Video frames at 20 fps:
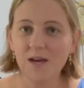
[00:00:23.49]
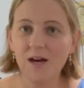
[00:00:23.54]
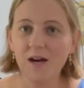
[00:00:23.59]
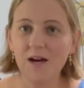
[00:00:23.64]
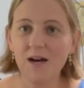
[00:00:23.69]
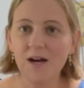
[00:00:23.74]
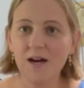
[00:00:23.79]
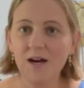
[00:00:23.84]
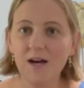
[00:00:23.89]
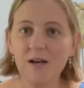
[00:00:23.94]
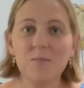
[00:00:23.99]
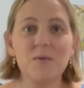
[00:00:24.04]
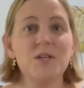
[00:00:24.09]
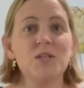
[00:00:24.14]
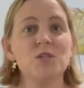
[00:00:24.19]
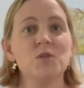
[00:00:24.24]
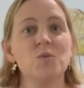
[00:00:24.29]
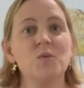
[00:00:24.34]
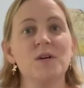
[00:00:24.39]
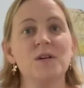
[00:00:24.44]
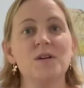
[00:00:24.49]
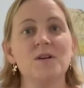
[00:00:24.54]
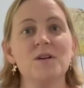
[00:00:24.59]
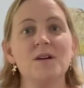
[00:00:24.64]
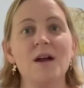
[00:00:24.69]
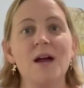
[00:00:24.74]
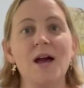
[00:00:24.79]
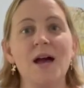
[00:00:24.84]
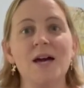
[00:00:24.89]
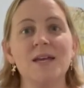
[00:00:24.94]
I'm on Twitter
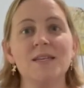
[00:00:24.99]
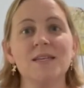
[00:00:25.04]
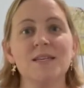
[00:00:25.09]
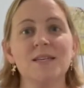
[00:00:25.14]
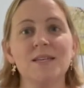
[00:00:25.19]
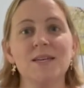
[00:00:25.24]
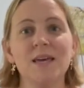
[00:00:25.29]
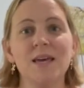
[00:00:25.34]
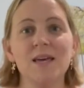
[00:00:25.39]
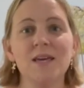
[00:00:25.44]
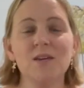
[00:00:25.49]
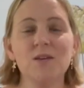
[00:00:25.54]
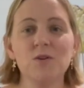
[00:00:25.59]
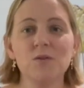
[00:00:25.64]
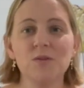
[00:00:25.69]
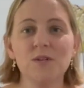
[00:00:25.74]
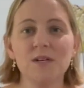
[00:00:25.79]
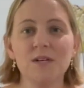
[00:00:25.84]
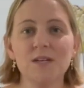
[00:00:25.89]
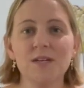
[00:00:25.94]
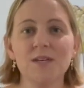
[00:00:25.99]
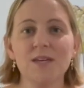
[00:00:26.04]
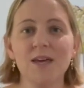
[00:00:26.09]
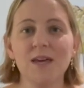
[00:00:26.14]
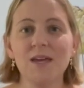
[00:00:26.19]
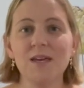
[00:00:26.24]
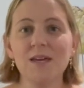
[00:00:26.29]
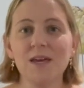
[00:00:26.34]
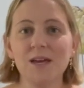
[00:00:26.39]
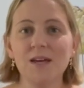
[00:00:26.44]
at khulick,
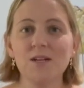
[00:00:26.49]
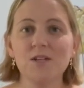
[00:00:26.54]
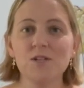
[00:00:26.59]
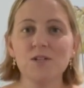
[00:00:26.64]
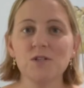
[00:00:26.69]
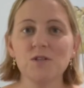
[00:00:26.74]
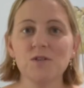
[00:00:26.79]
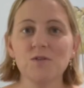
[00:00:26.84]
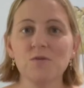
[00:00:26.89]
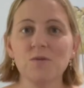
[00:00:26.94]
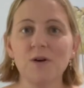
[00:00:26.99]
K-H-U-L-I-C-K.